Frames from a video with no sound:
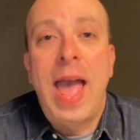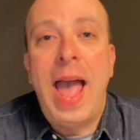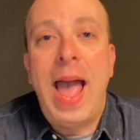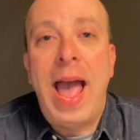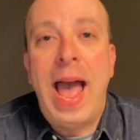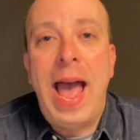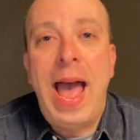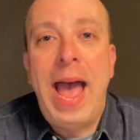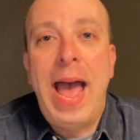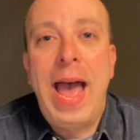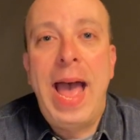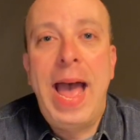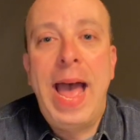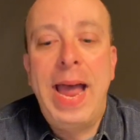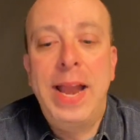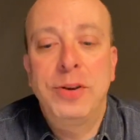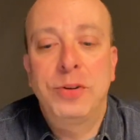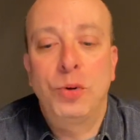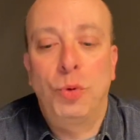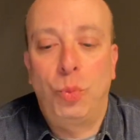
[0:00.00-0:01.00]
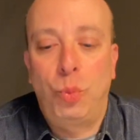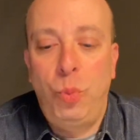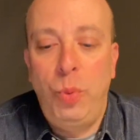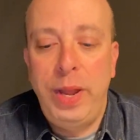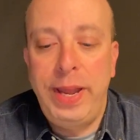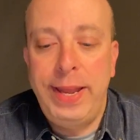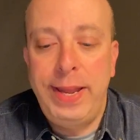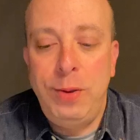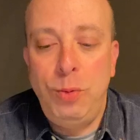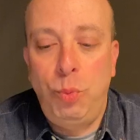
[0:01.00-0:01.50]
and
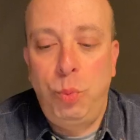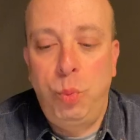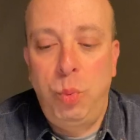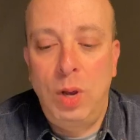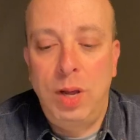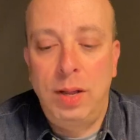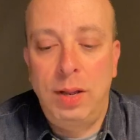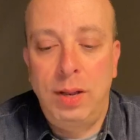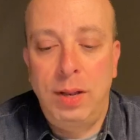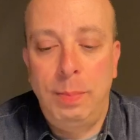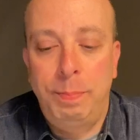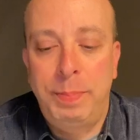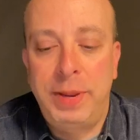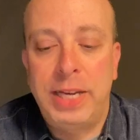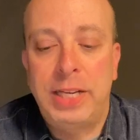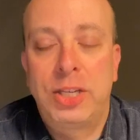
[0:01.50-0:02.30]
we will be